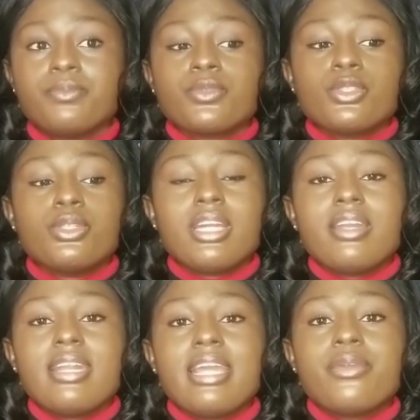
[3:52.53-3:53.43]
So now
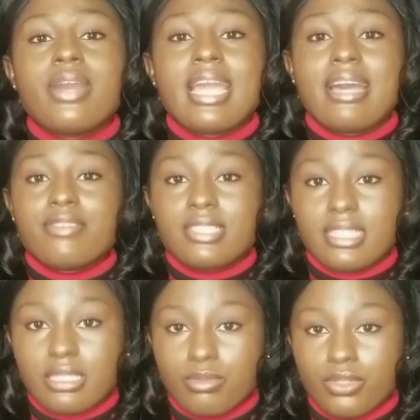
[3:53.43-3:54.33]
that I know I have
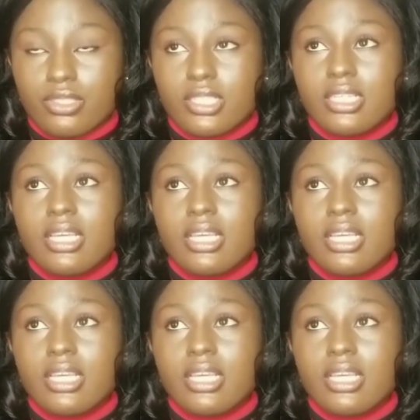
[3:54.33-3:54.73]
6 months,